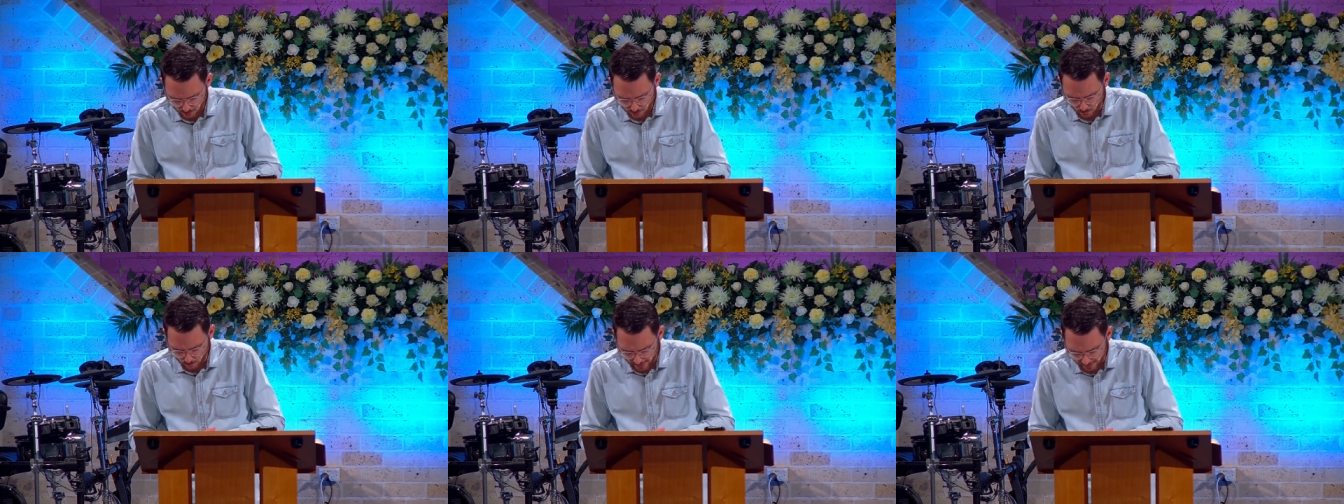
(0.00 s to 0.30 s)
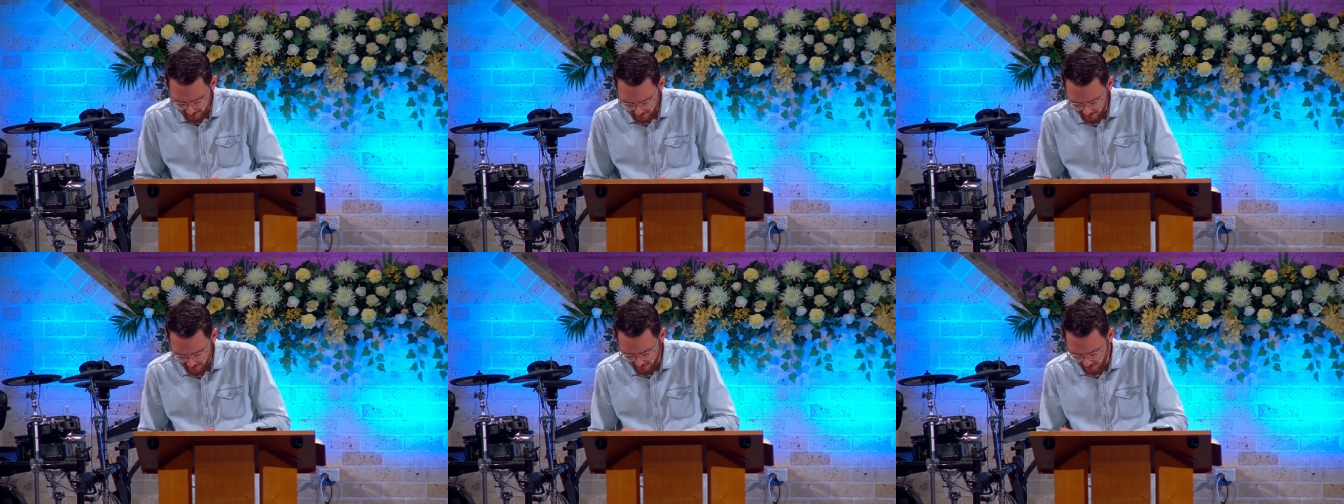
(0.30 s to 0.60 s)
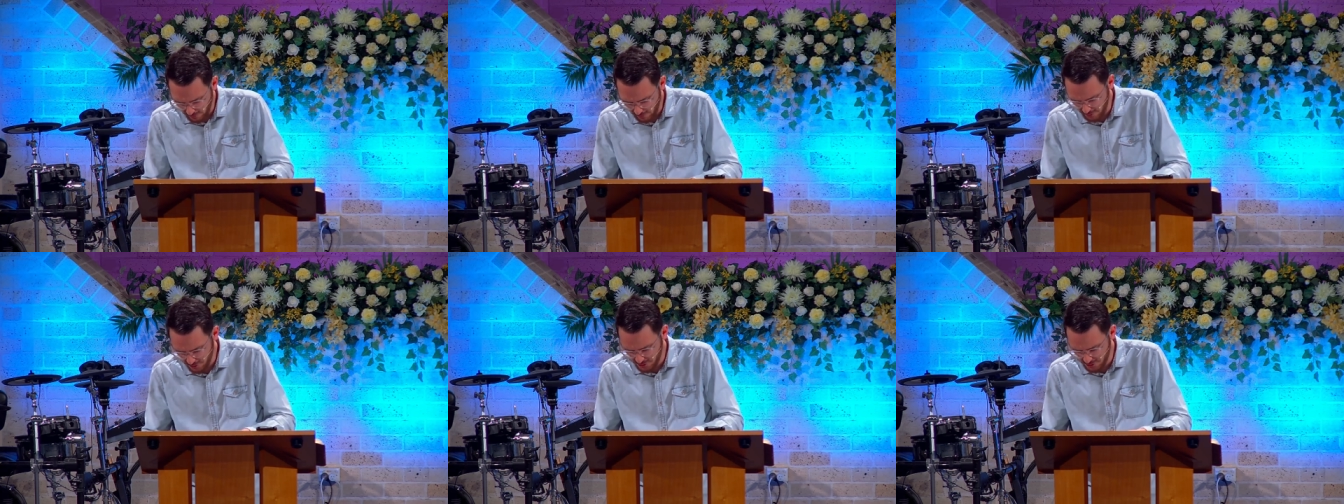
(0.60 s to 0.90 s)
Whoever
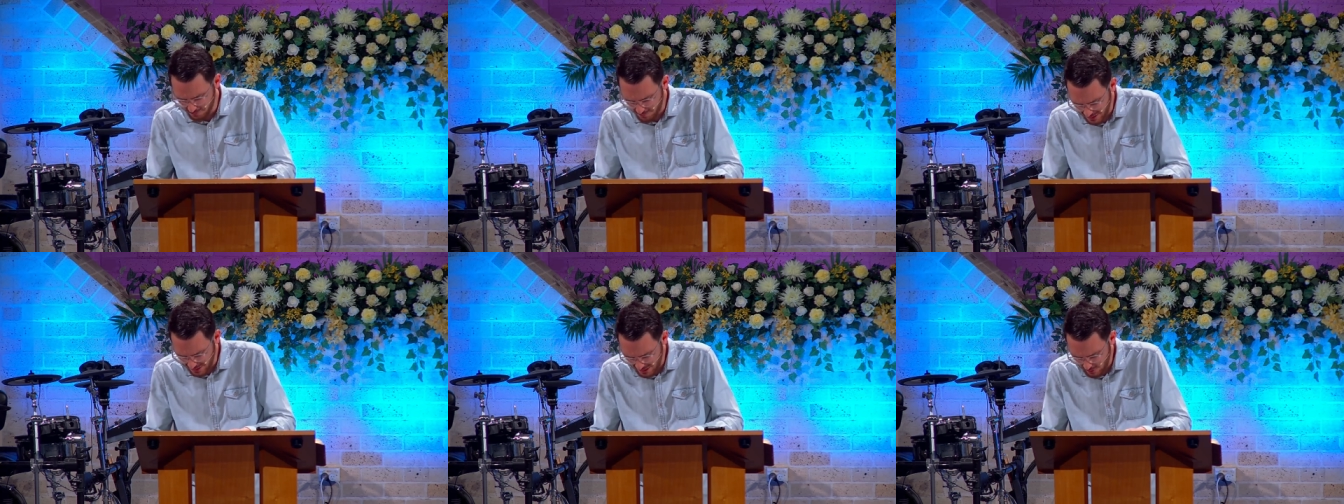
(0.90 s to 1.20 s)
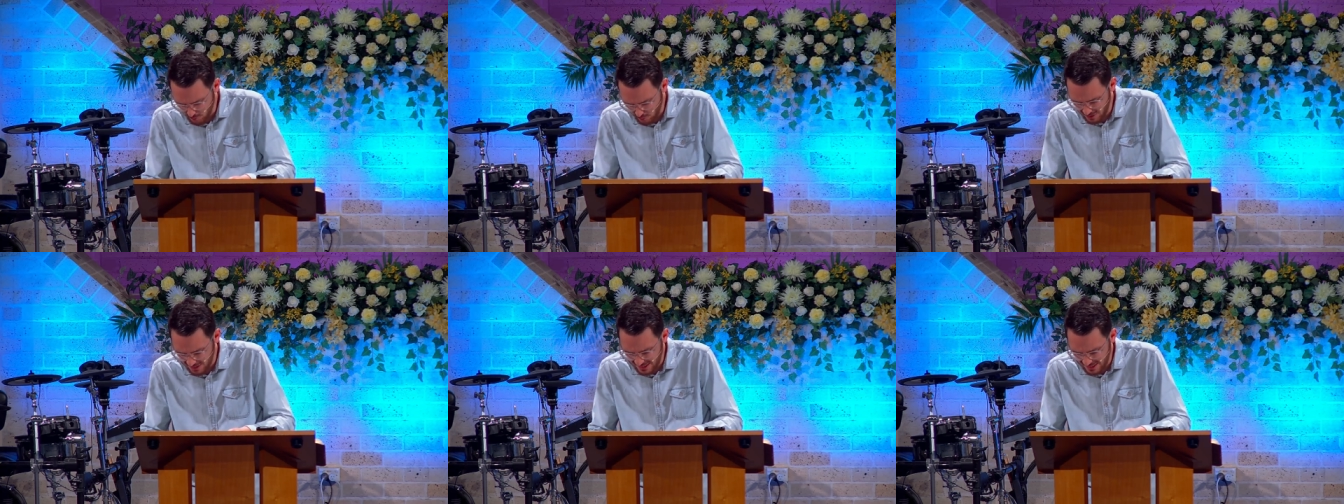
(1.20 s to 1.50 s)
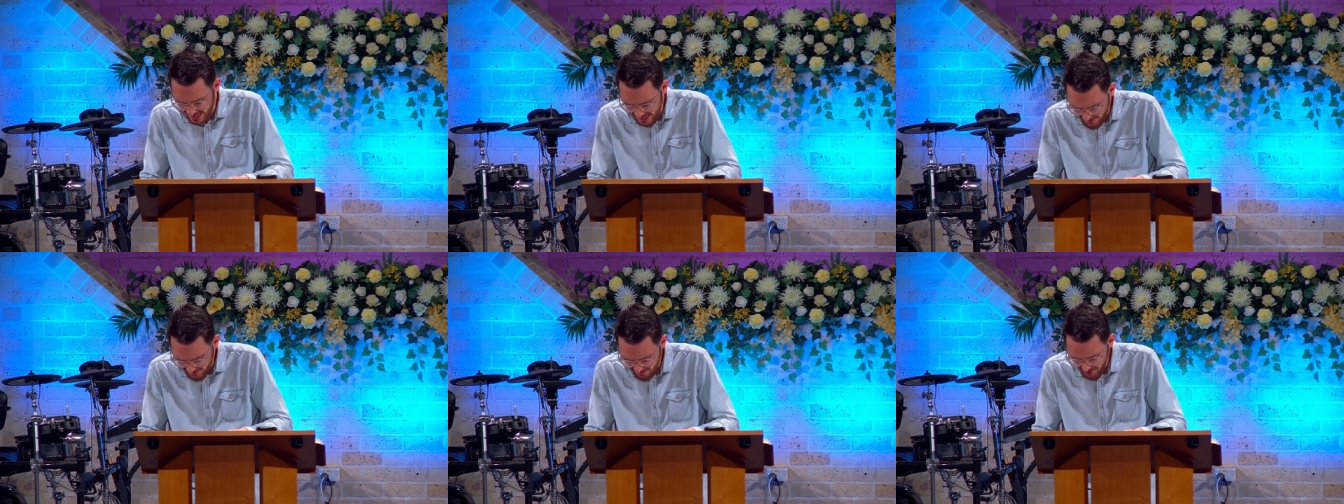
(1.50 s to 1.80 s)
follows me will
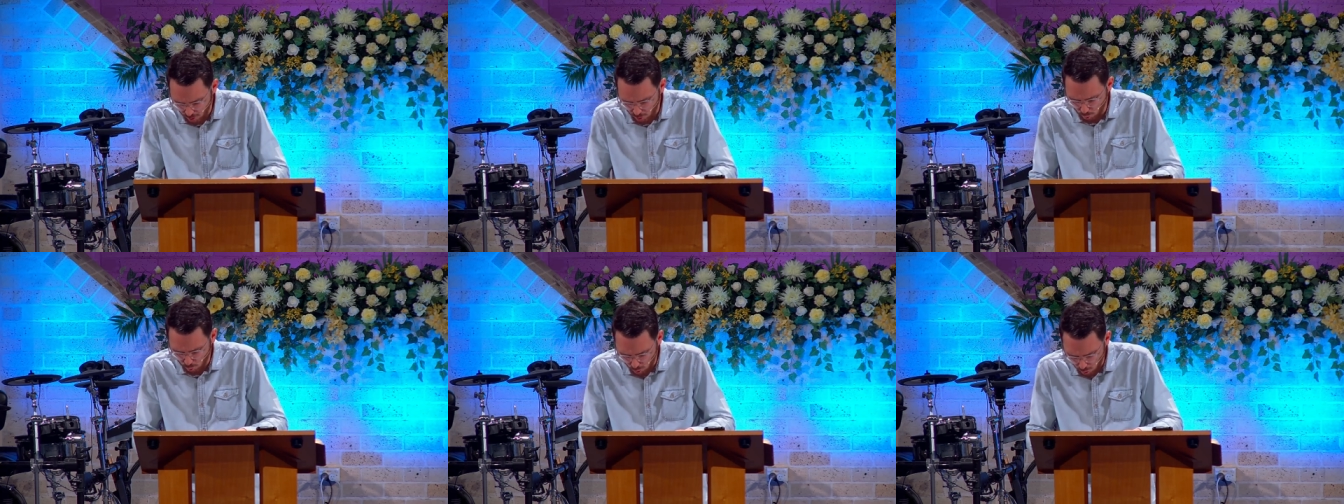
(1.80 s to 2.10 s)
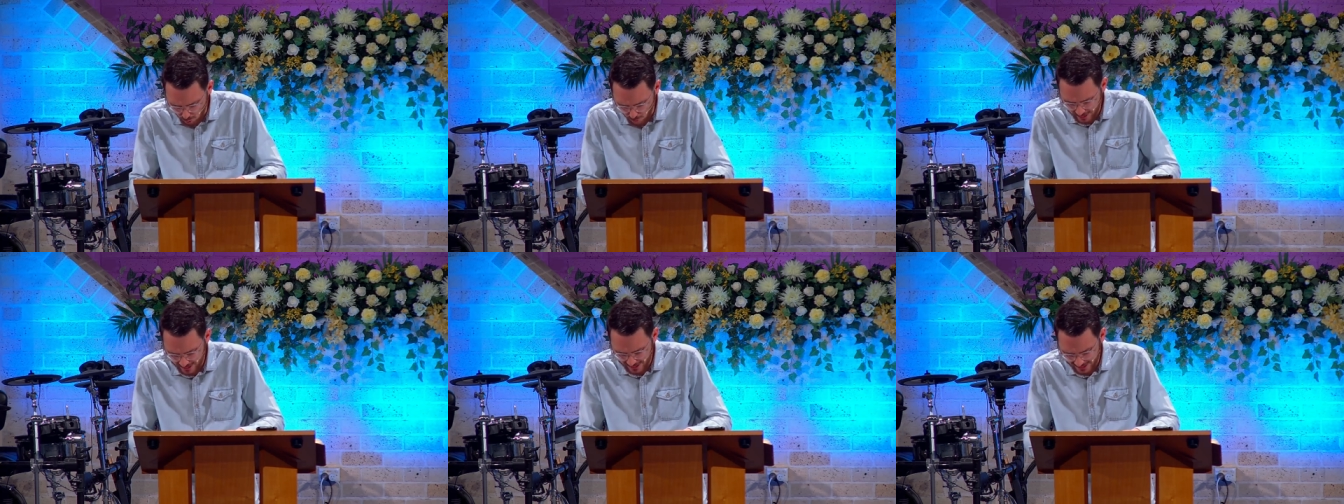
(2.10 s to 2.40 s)
never walk